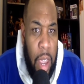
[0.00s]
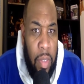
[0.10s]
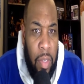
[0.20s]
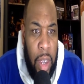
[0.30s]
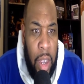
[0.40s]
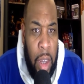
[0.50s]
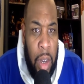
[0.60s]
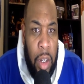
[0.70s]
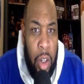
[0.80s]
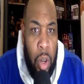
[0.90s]
And
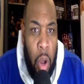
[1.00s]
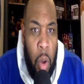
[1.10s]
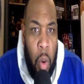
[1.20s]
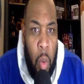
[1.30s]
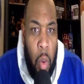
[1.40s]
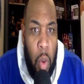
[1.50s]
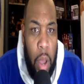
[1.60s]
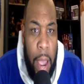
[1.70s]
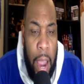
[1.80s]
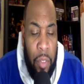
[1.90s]
then, you know,
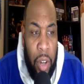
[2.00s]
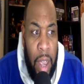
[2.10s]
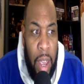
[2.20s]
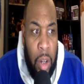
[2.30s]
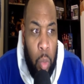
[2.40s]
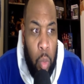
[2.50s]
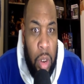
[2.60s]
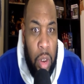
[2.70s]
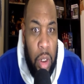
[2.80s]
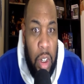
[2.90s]
after that, it
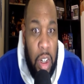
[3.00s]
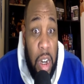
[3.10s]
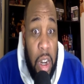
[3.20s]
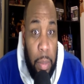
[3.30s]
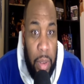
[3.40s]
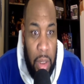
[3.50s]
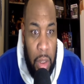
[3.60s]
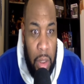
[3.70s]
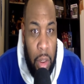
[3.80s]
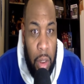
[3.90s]
was Nipsey.